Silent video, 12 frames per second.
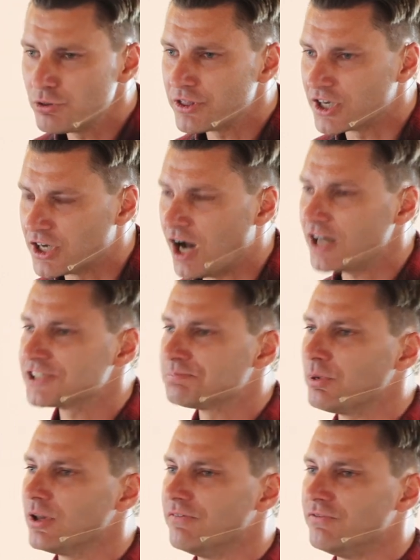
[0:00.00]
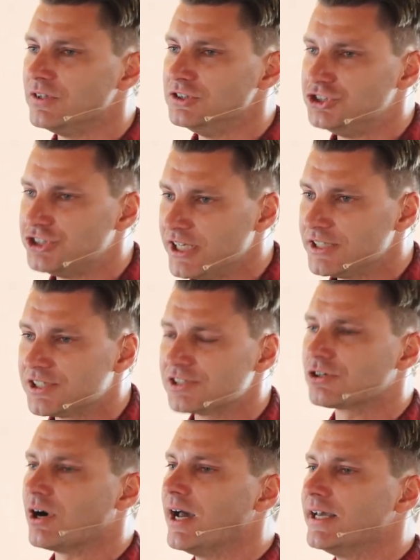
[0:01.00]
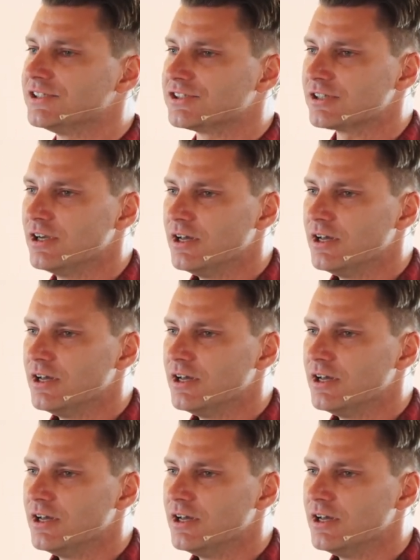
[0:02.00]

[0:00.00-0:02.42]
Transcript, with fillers: gospel of Jesus Christ,